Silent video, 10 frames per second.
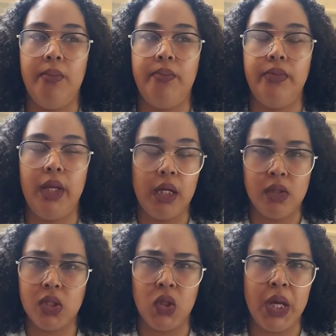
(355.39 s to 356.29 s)

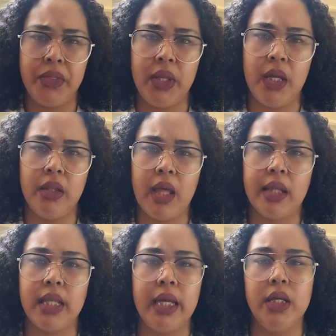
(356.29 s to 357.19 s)
there's nothing
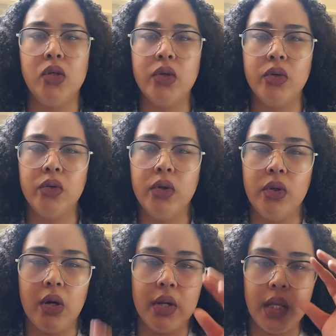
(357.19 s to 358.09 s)
that they can do.
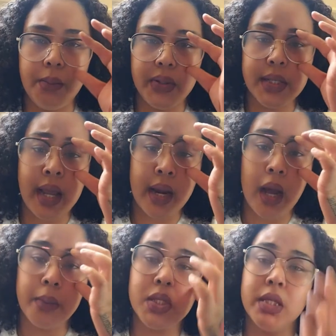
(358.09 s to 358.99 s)
Chemo's not an
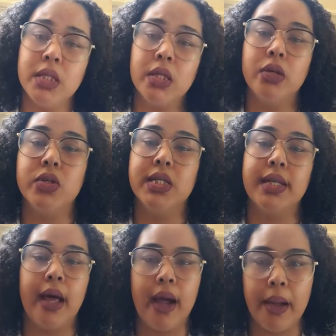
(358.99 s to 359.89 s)
option, surgery's
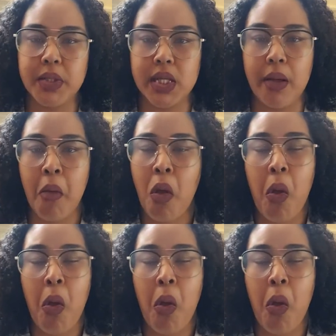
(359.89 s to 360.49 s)
not an option.